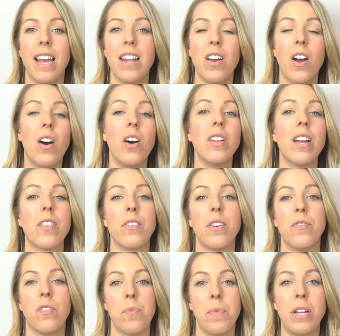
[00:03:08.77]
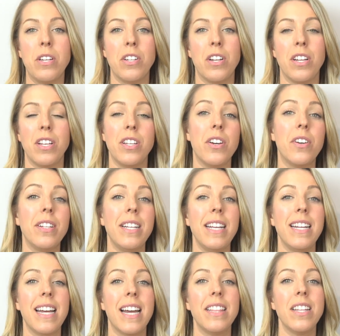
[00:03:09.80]
and all other information you'll
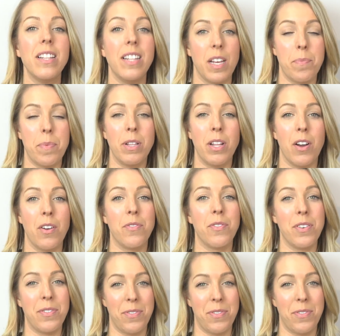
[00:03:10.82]
need at the link below for